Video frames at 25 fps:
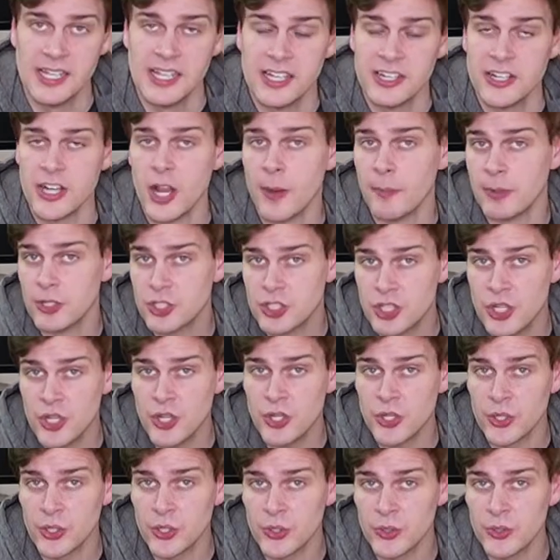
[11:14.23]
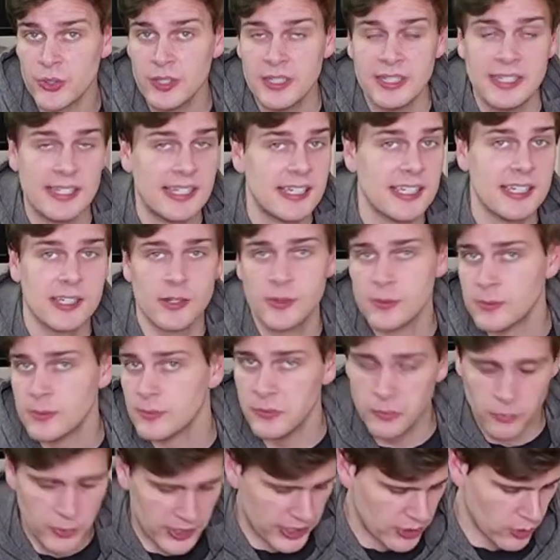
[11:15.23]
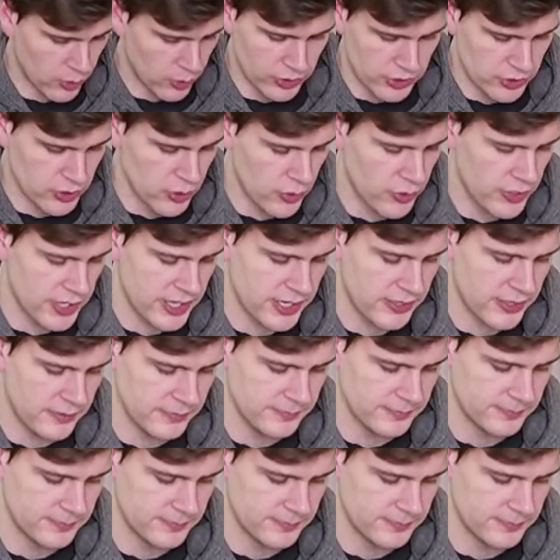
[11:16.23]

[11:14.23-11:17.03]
Number 2, we call the Dorian.